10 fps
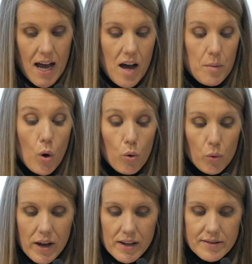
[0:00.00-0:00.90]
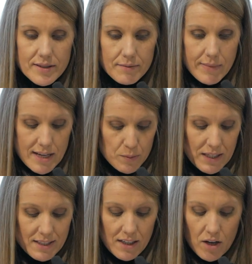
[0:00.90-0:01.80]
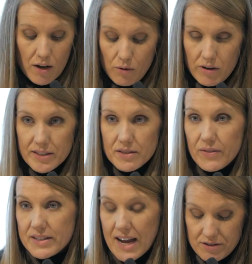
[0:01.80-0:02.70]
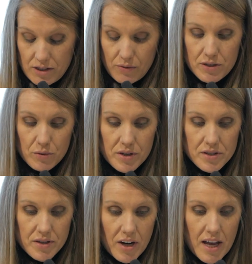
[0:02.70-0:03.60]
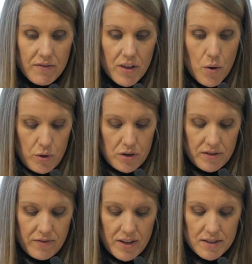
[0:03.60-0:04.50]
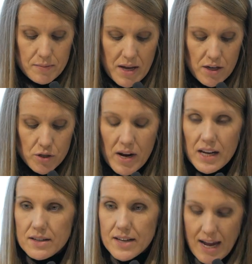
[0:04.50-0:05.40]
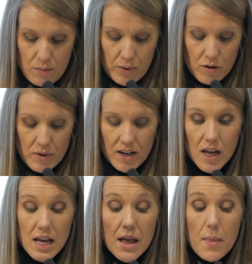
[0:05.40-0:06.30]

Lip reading: Old Ways, spt.org is a fantastic resource. They're kind of the owners of this Mediterranean diet pyramid.